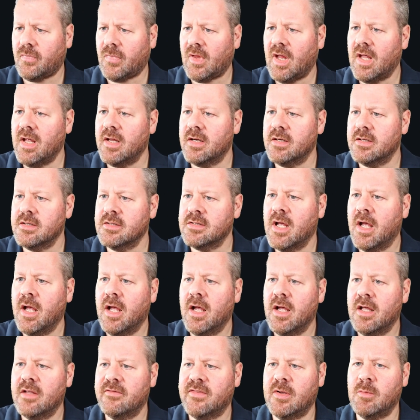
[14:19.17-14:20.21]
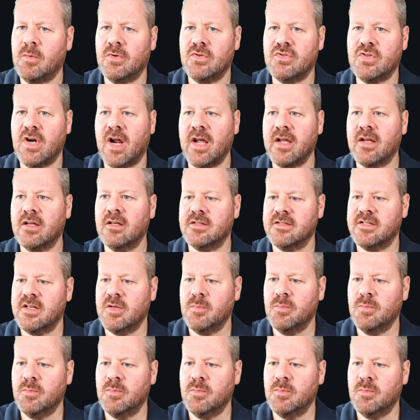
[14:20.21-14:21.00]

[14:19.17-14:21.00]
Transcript: and femoral triangle is an